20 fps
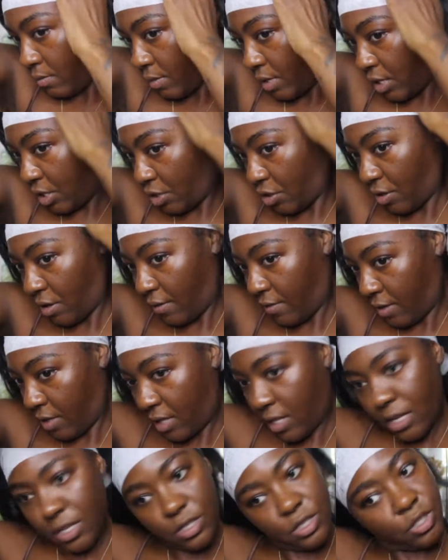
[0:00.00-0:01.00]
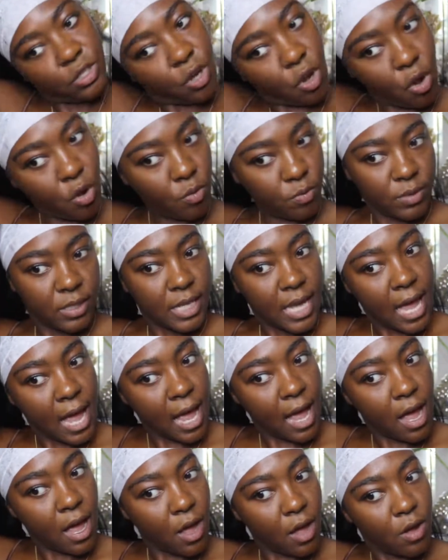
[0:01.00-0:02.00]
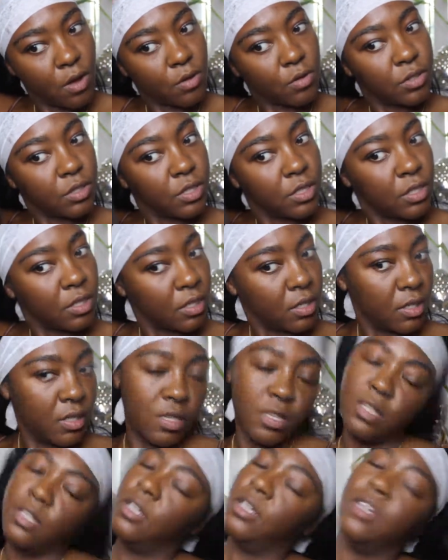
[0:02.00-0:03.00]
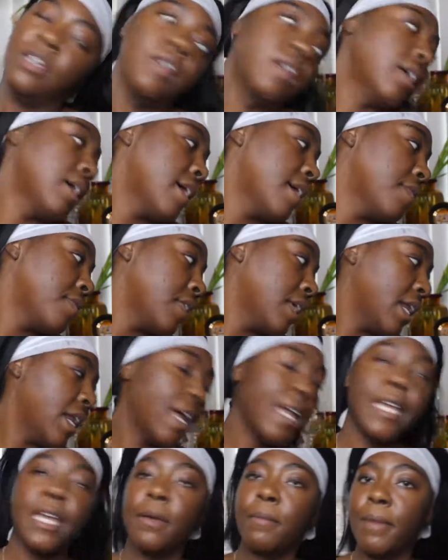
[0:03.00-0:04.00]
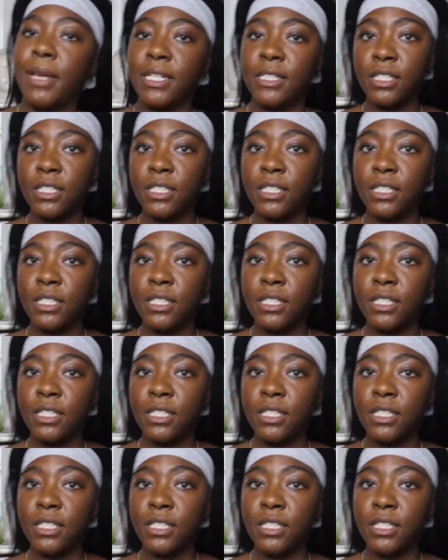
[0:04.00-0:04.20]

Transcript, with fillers: Make sure everything's combed out. And then I get my